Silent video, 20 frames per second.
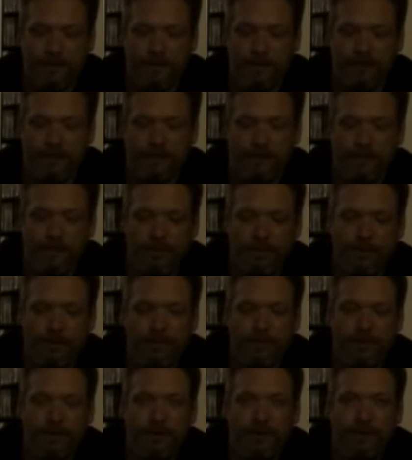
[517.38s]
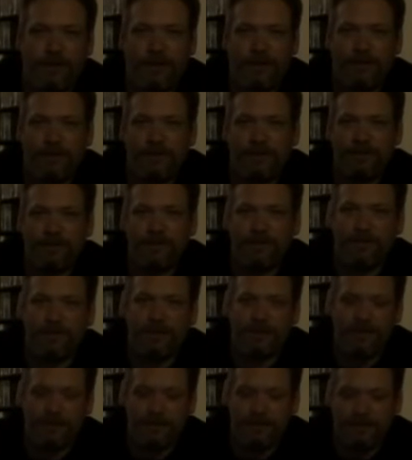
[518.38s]
And I'll put it up here close to
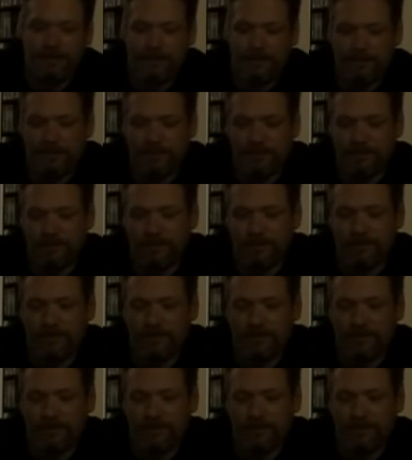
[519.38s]
the Tesla